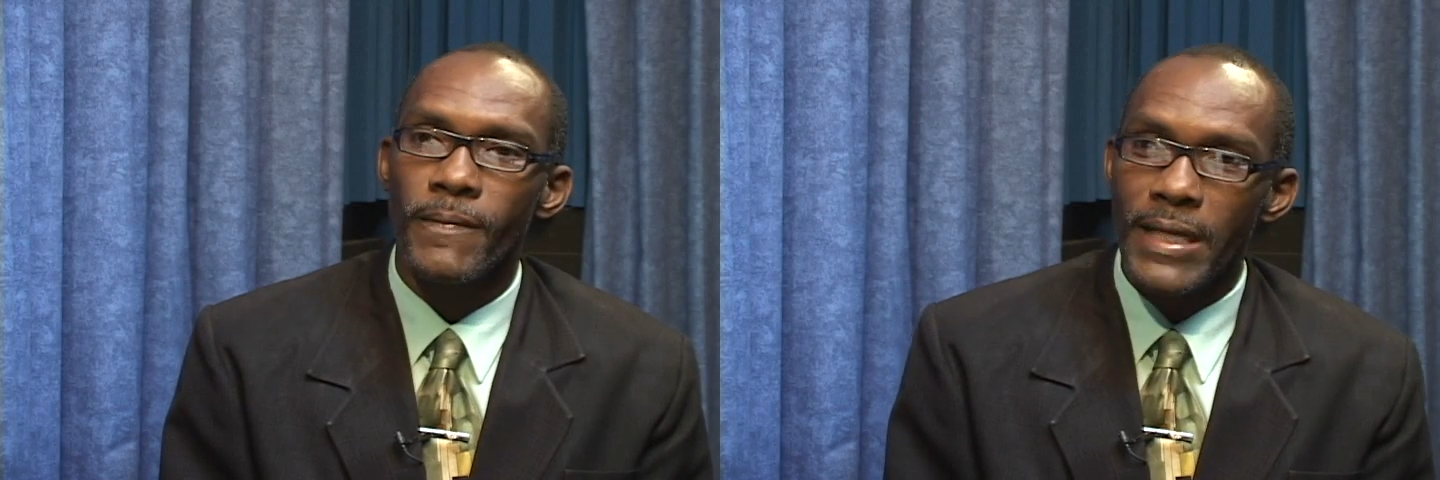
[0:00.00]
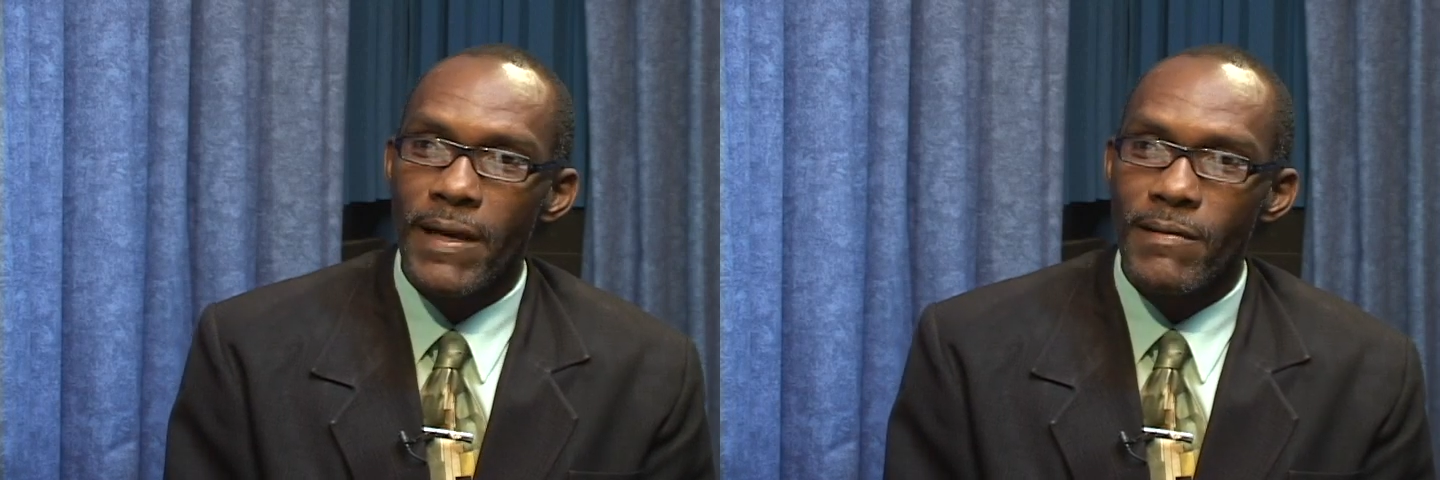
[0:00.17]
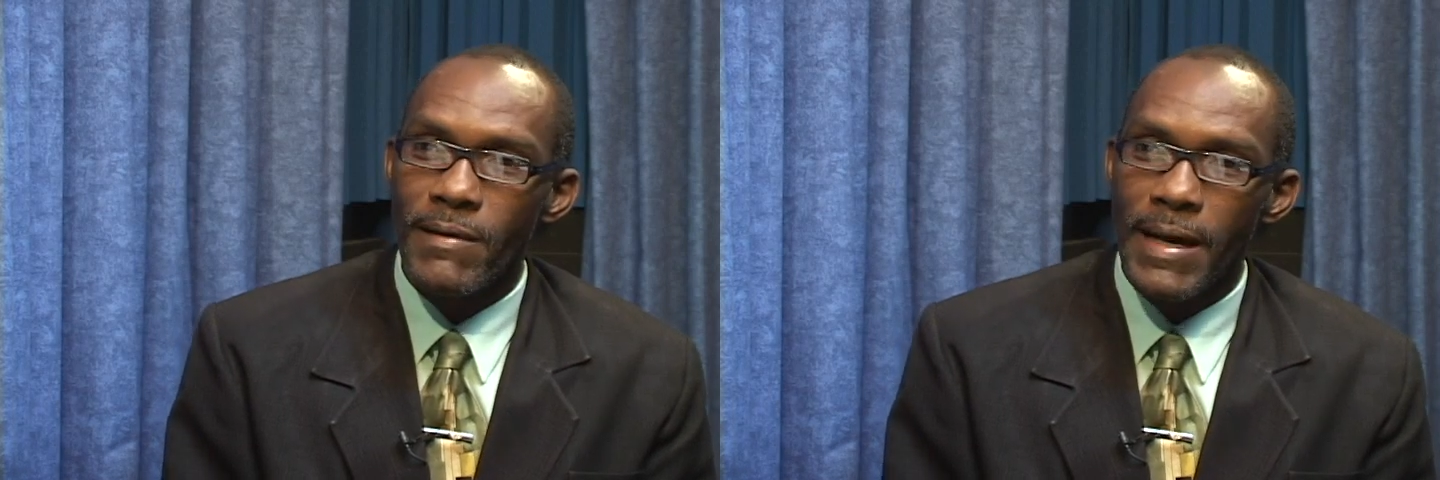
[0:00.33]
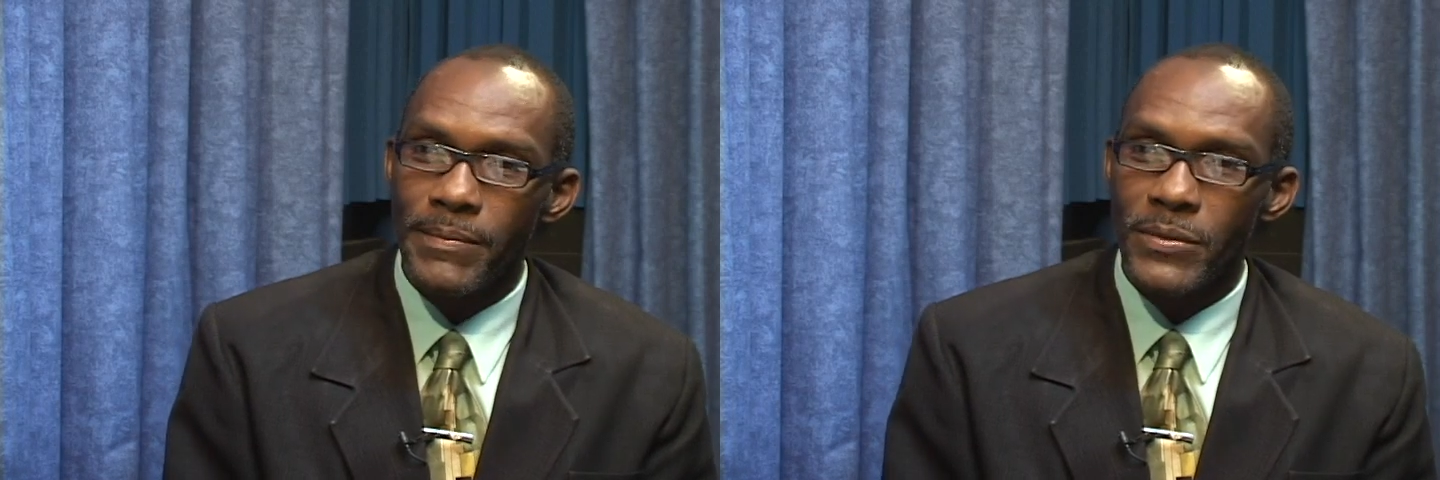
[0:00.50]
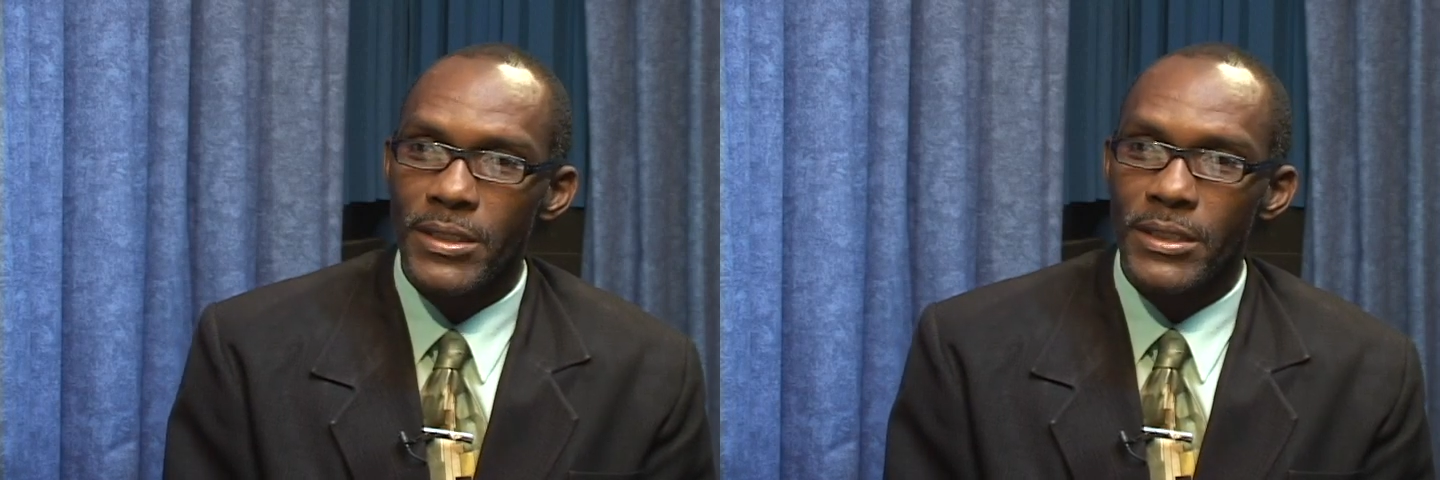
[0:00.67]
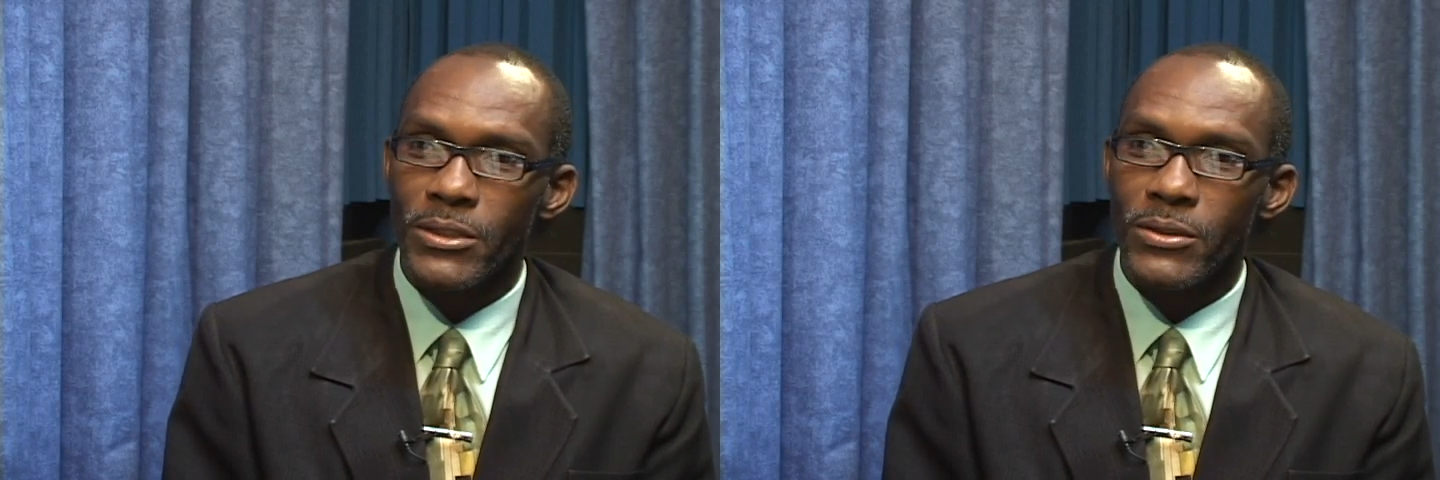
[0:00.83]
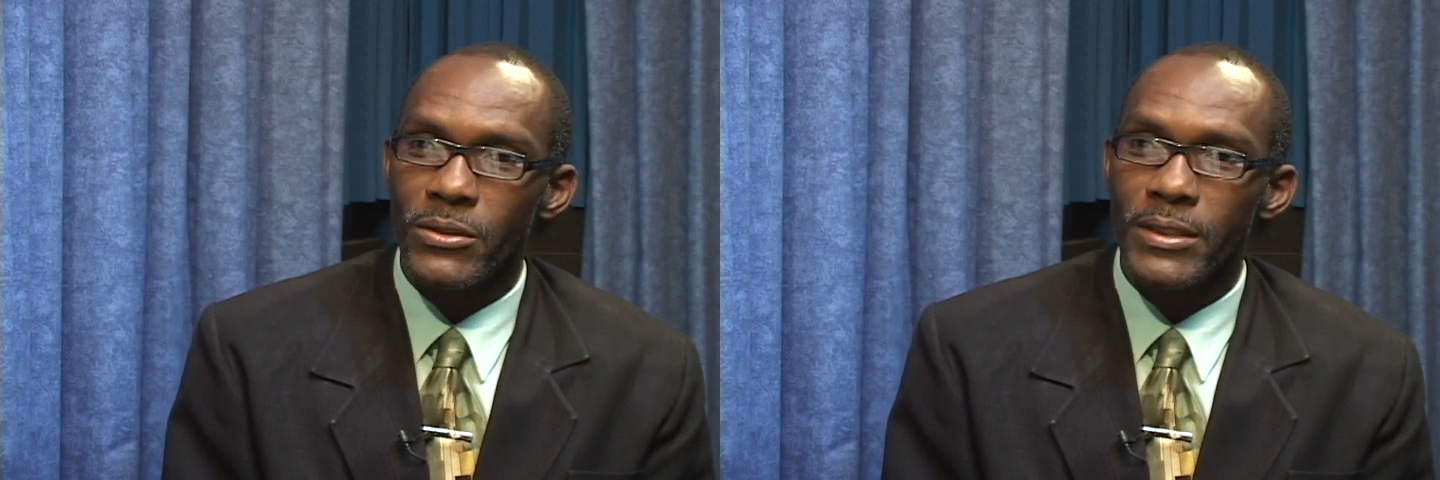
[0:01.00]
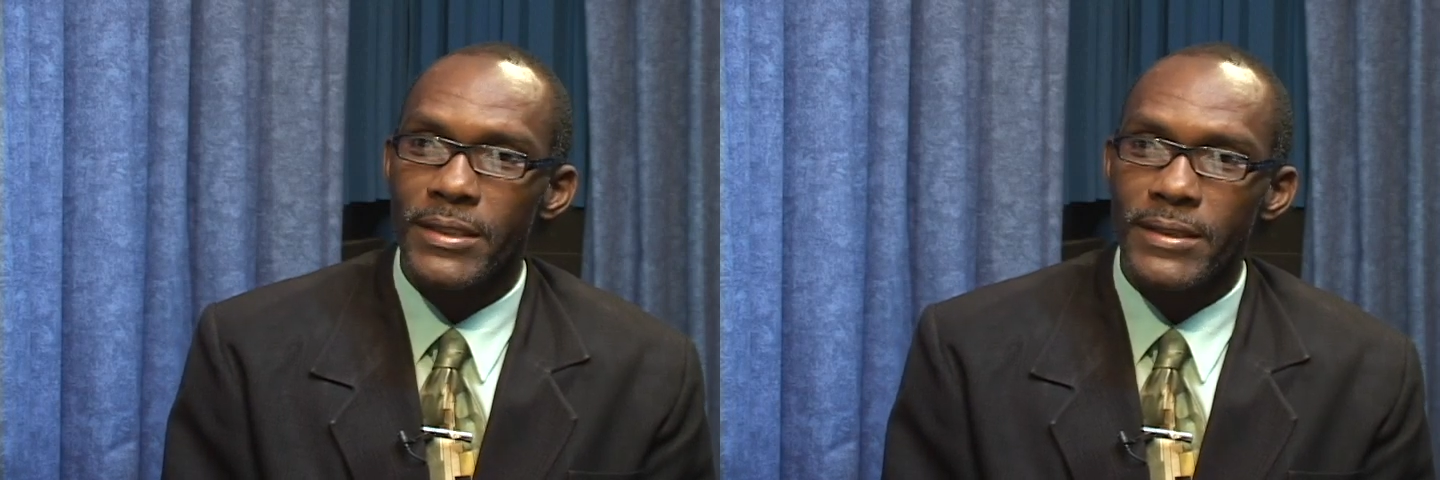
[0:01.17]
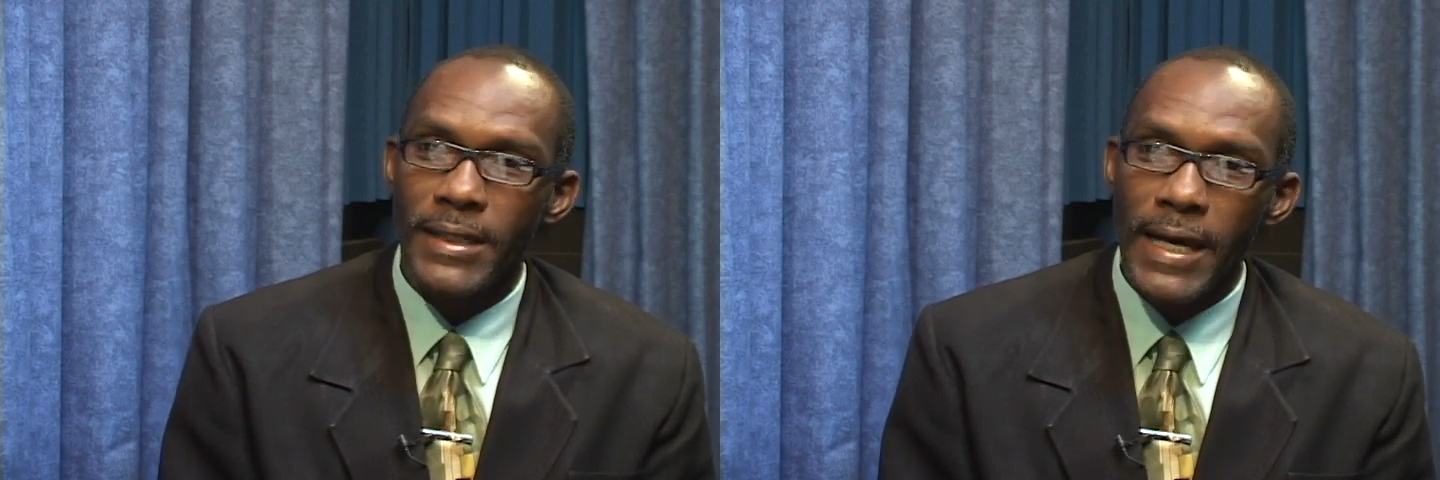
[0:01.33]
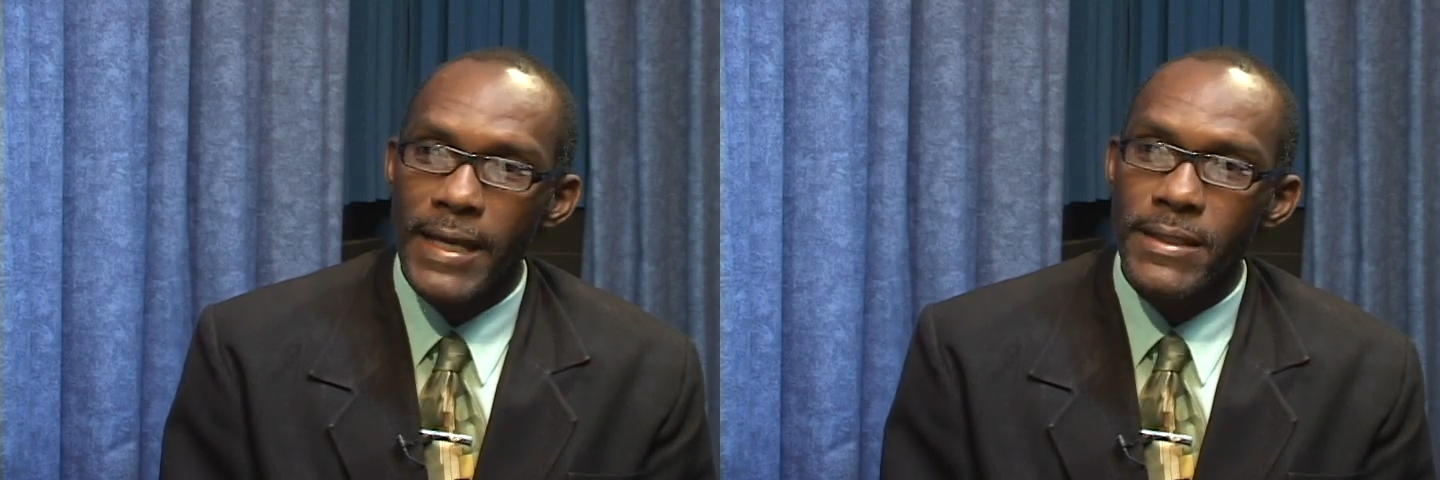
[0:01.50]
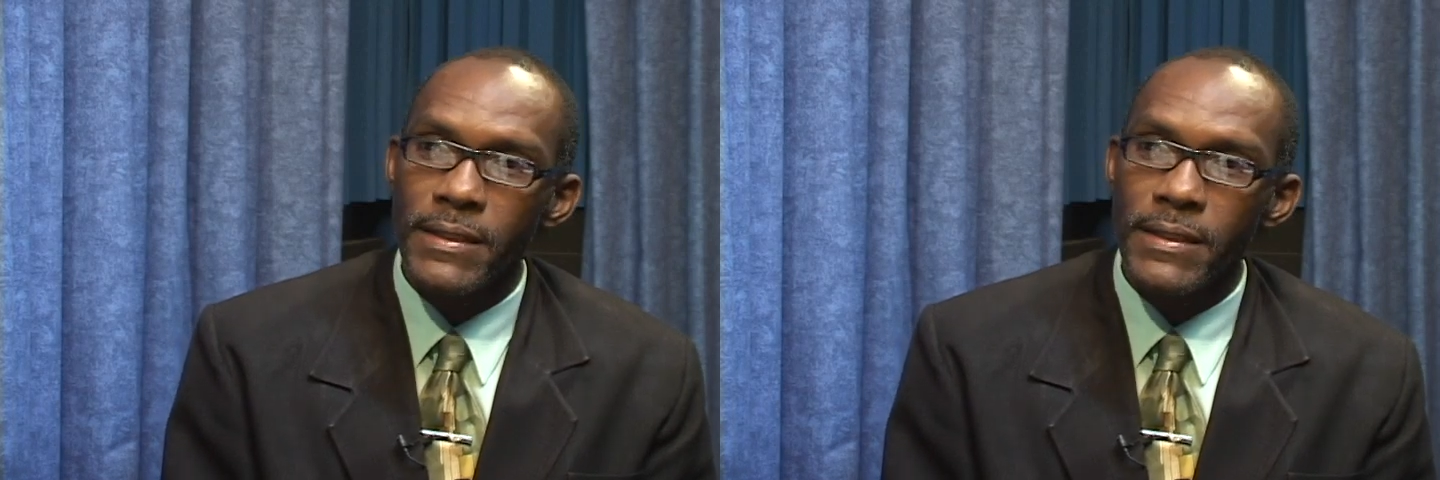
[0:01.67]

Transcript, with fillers: I wrapped it to disguise